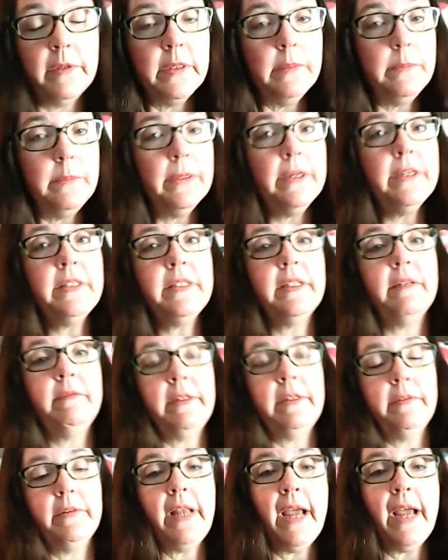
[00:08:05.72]
we were in person,
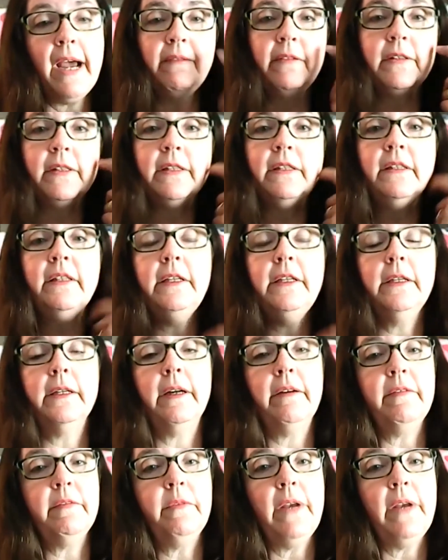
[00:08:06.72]
we would have a,
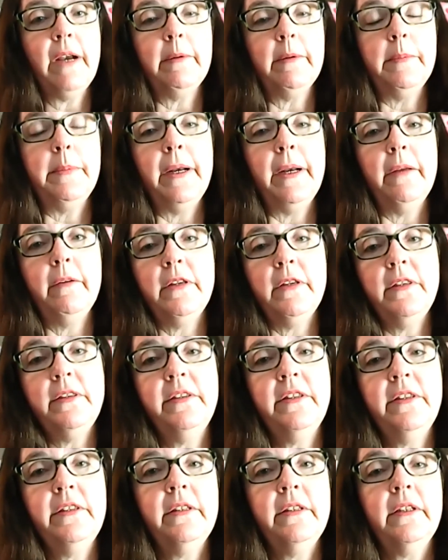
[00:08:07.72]
you know, everybody would,